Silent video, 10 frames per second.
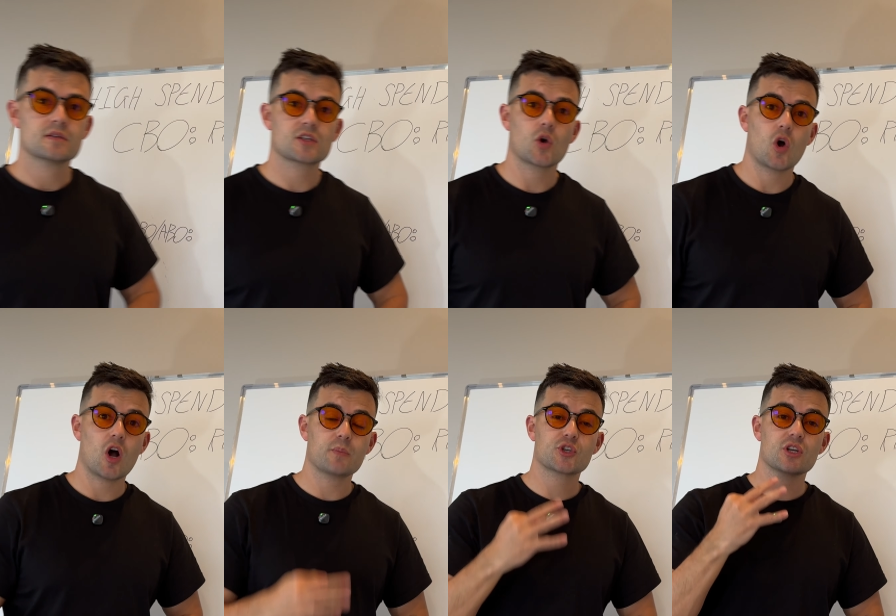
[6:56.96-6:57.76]
So
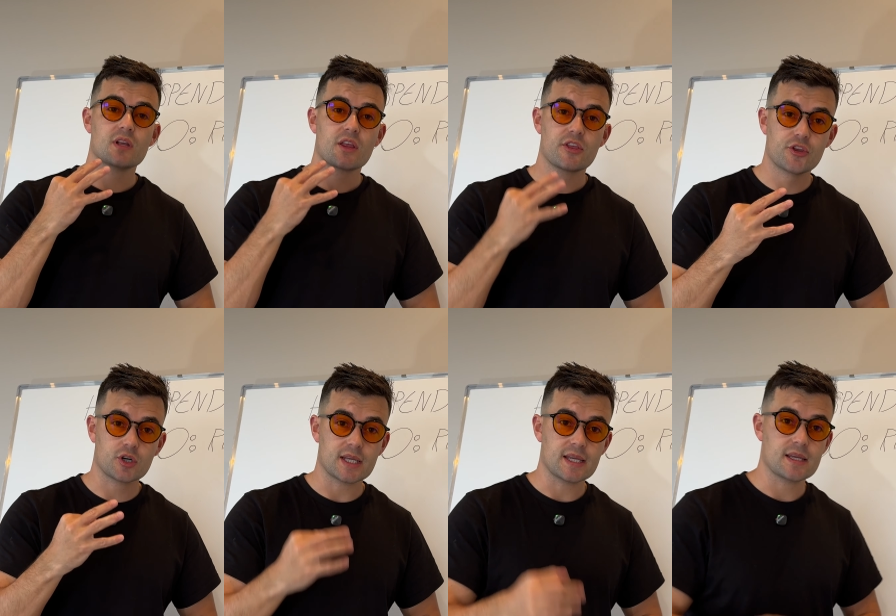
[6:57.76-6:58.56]
option
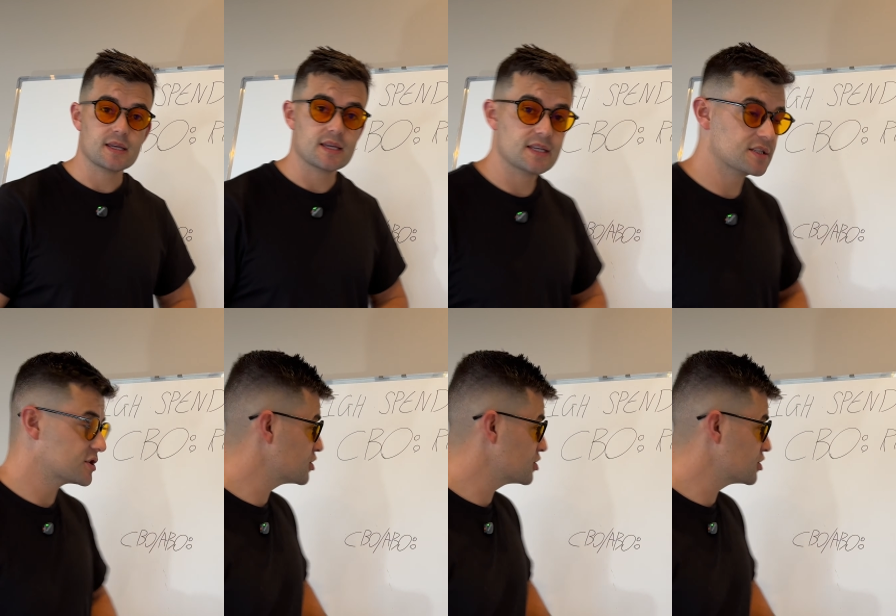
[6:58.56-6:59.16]
3 is